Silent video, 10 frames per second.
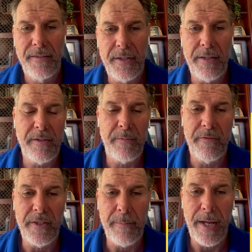If you have some
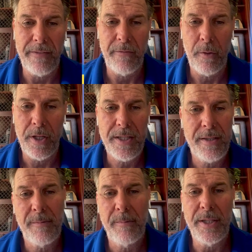feedback for us,
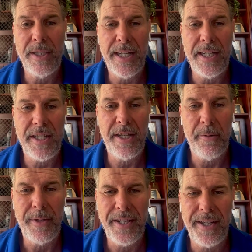please let us
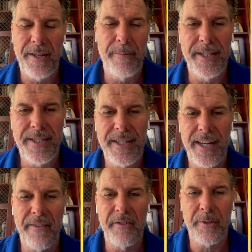know in the comments.
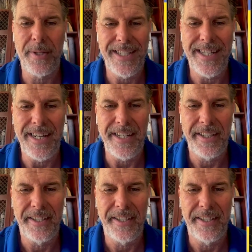Have a great day.